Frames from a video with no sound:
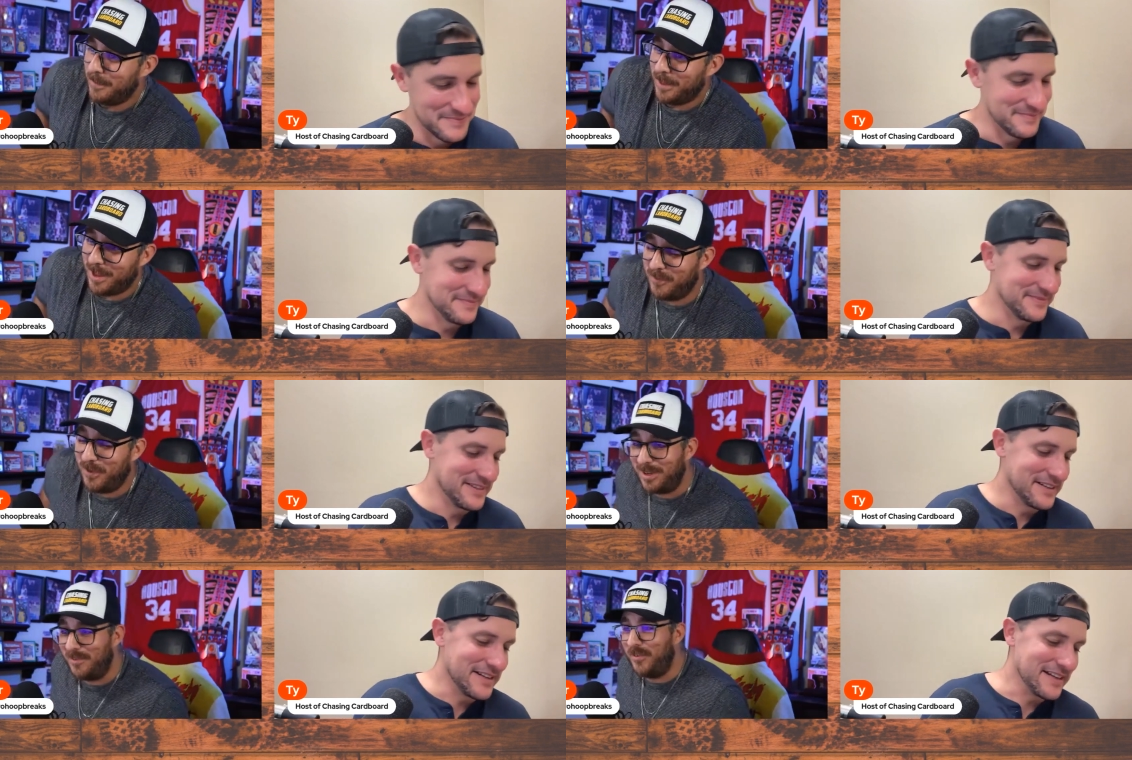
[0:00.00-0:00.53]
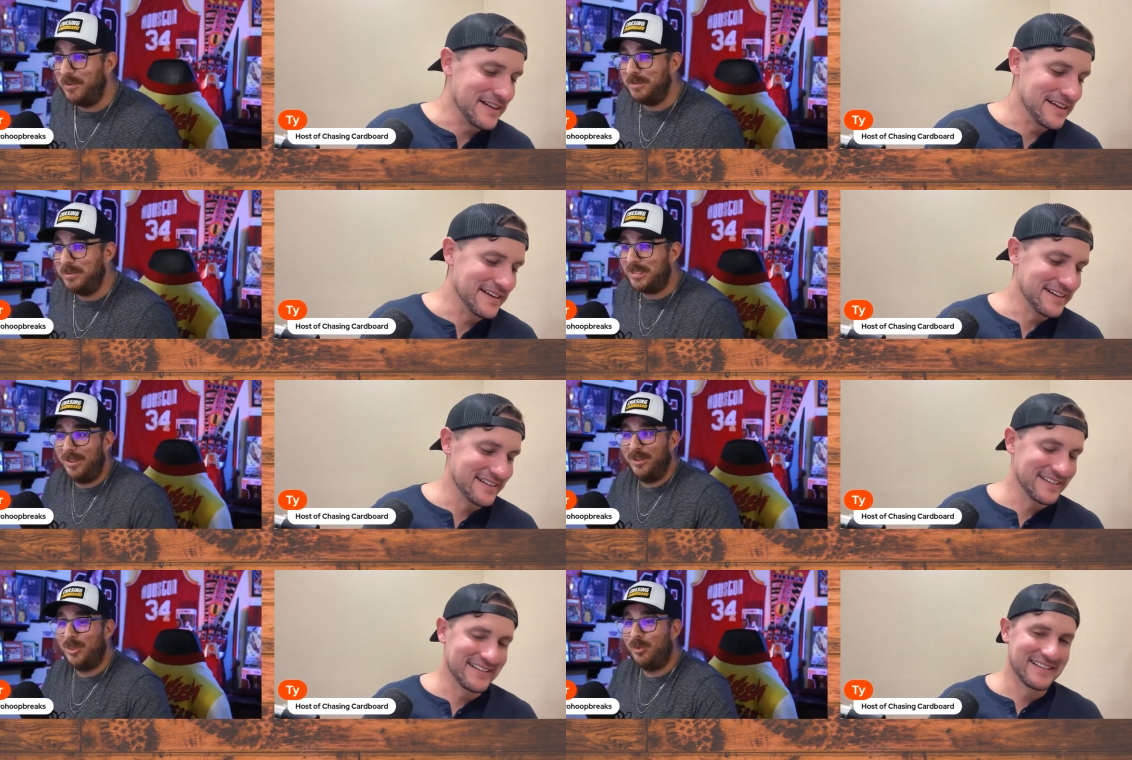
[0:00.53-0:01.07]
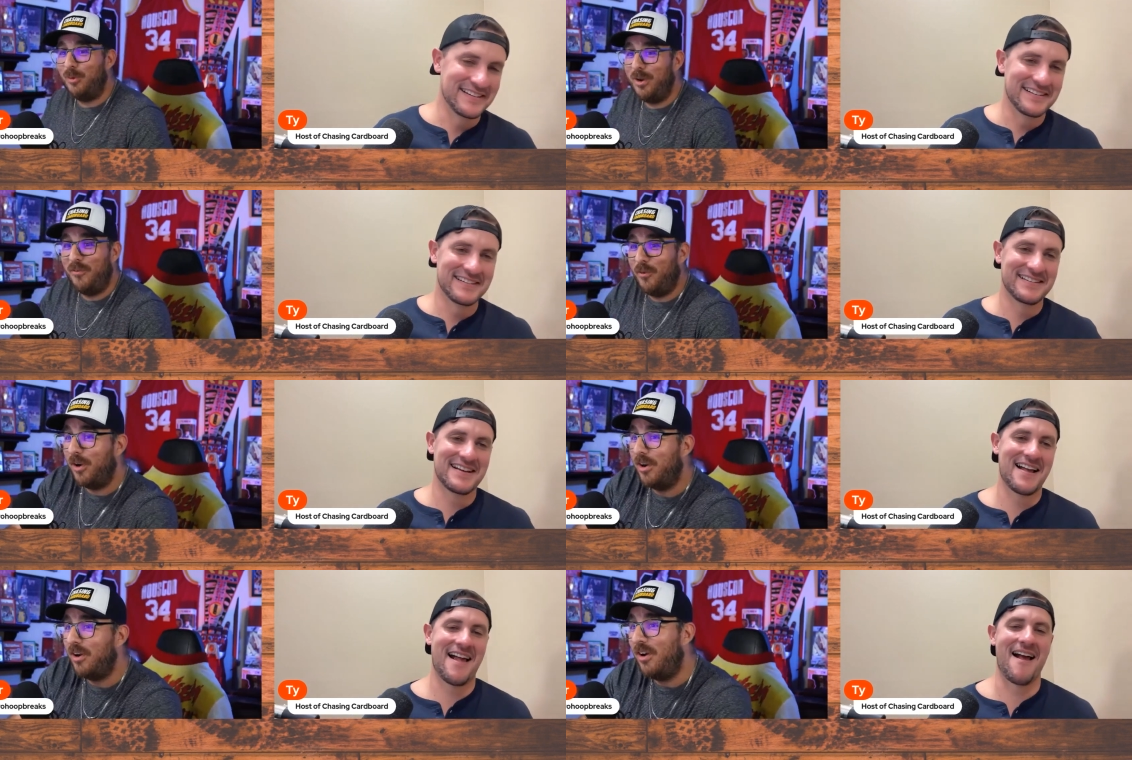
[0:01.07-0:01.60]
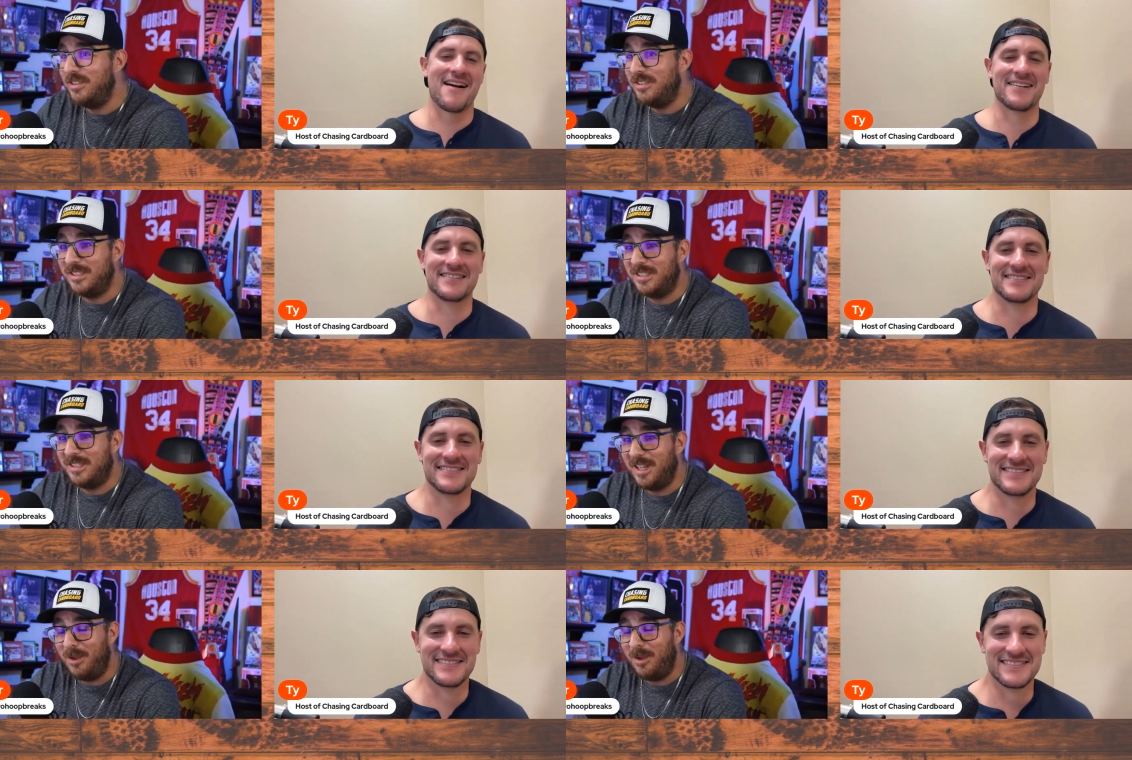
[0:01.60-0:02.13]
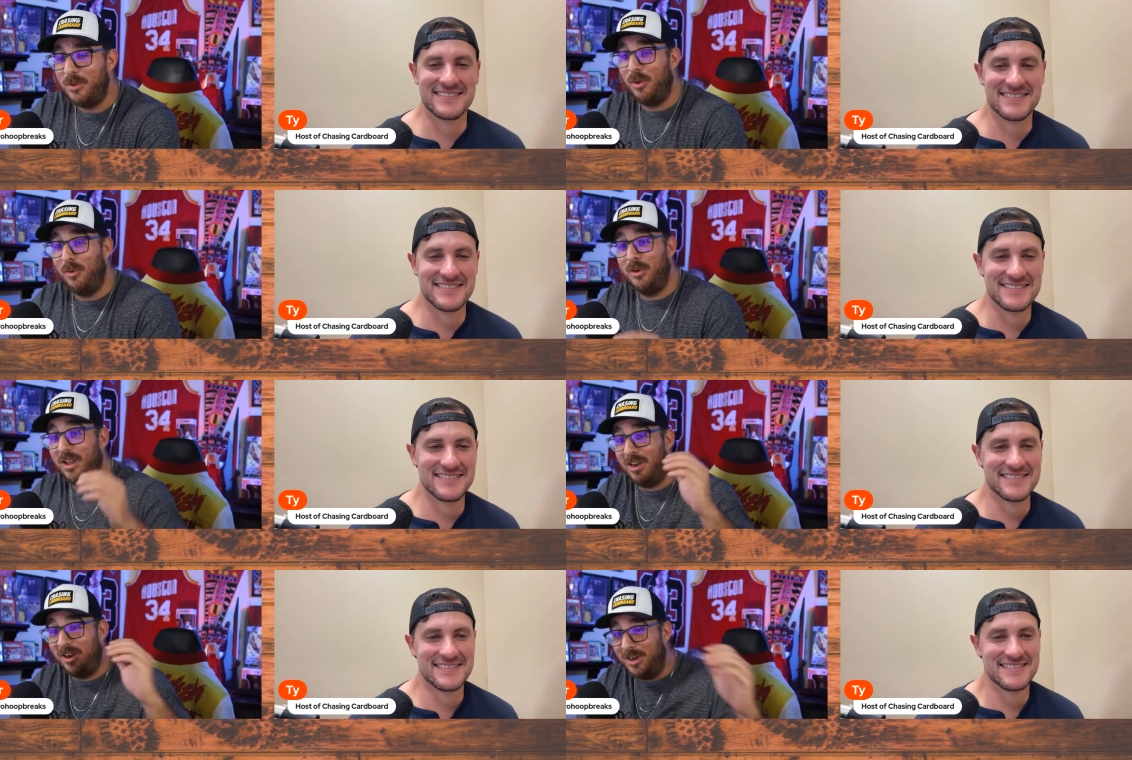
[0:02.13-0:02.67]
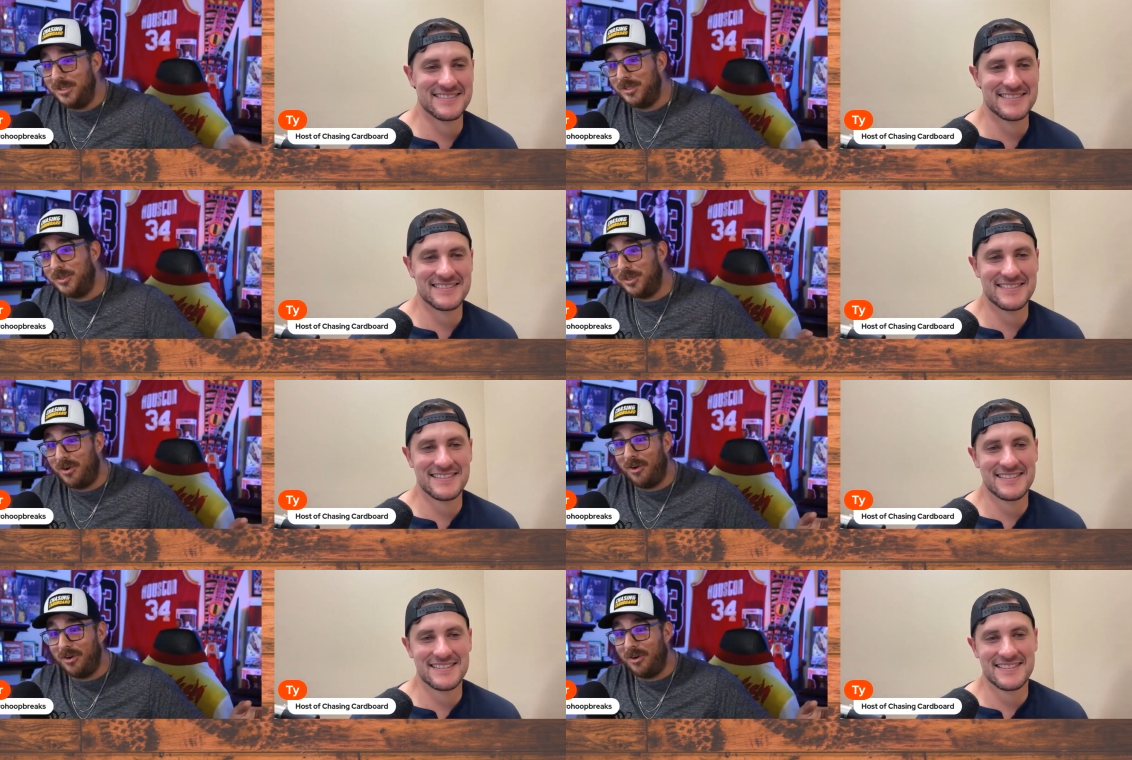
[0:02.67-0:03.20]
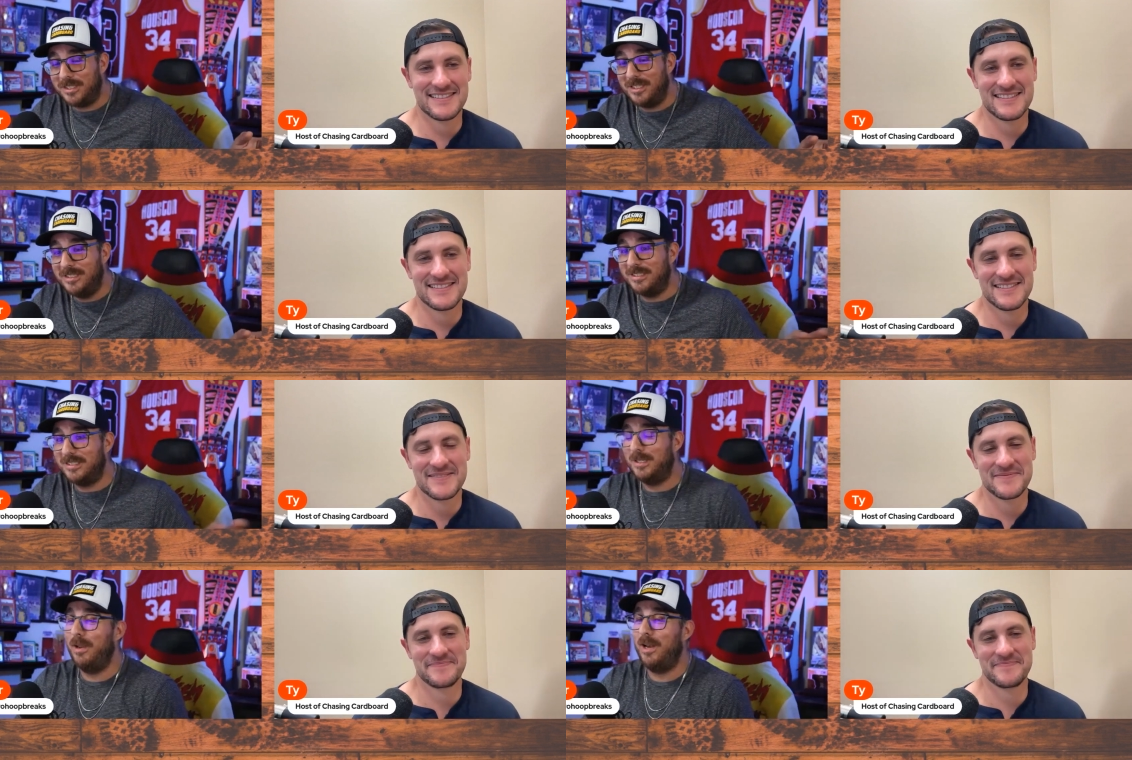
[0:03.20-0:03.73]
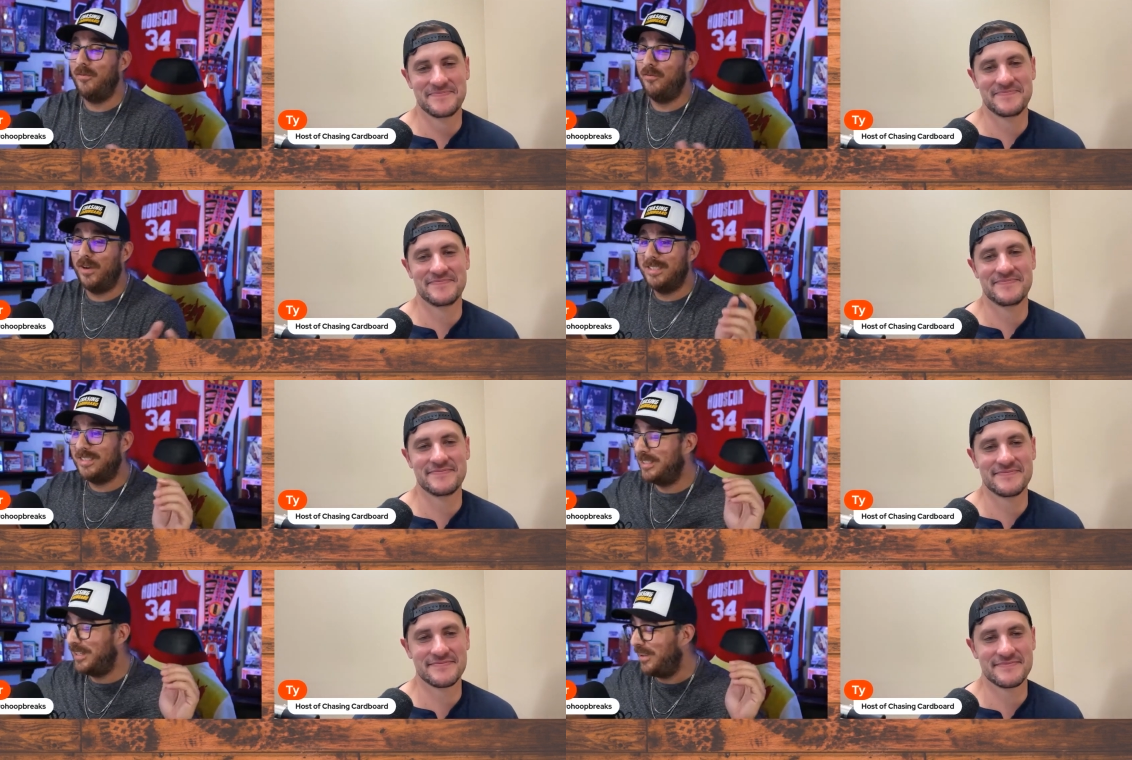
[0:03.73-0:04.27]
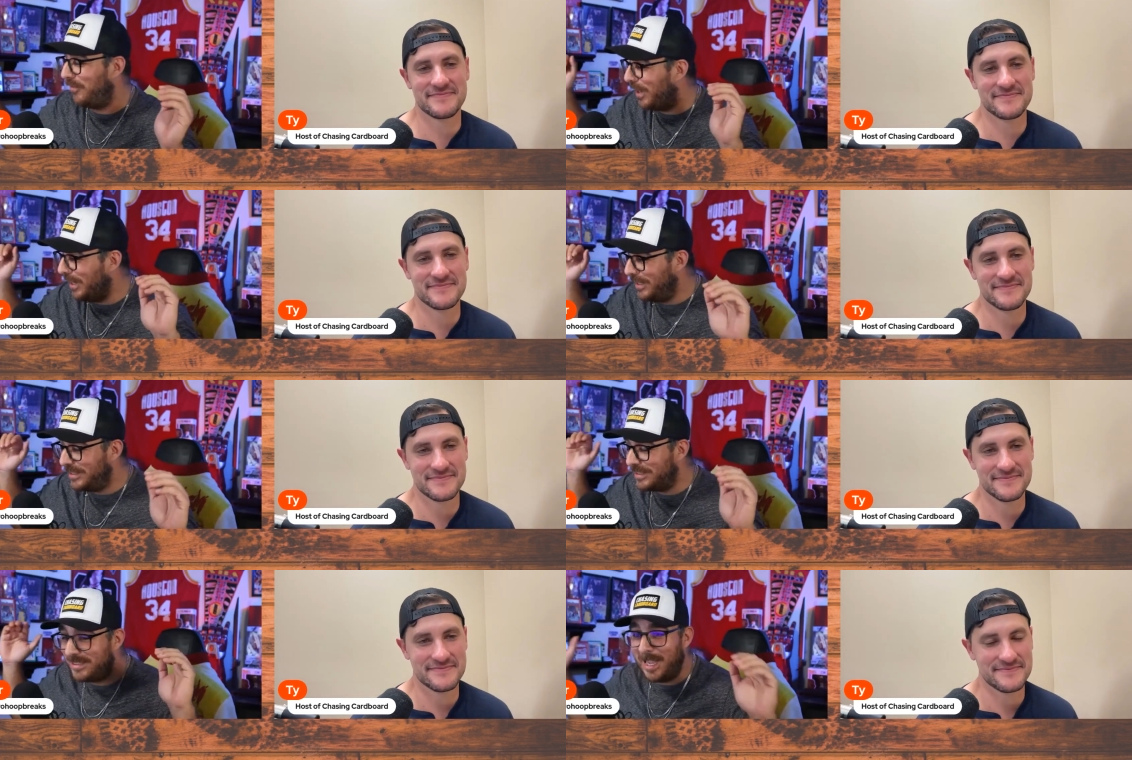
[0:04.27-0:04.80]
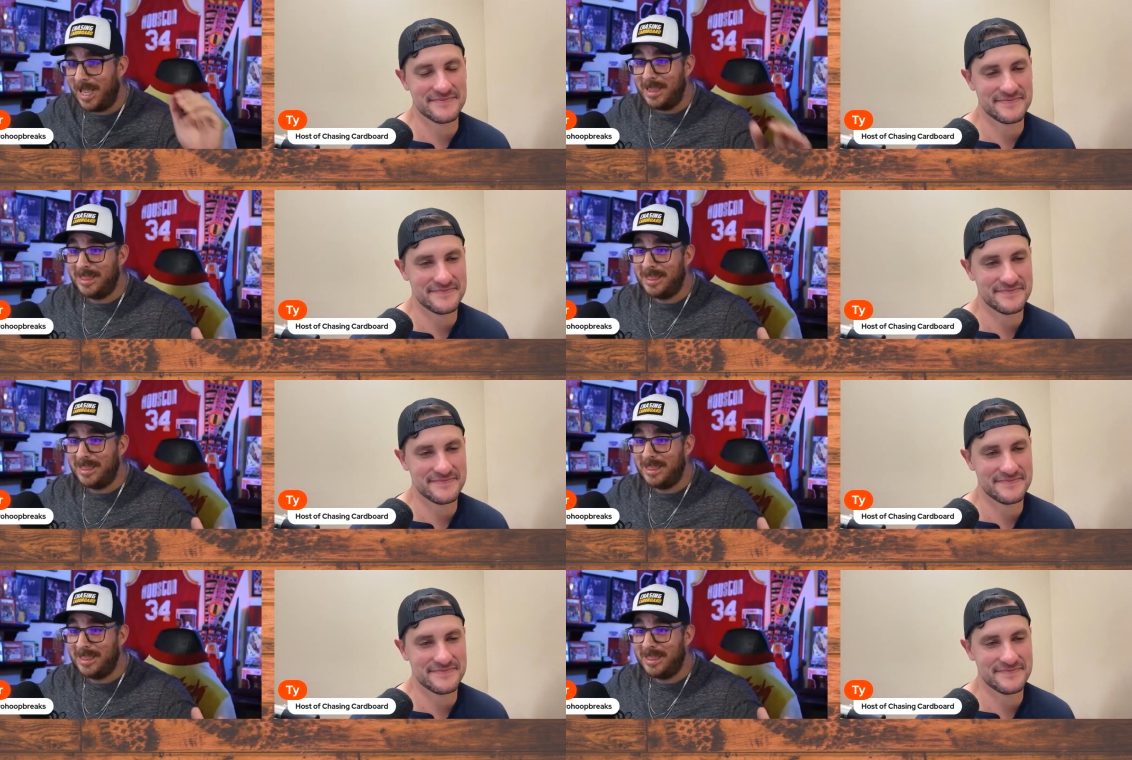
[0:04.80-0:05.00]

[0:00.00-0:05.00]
Speaker 1: If I if I'm selling three or four cards a day with only hundred cards listed, man, if I if I list ten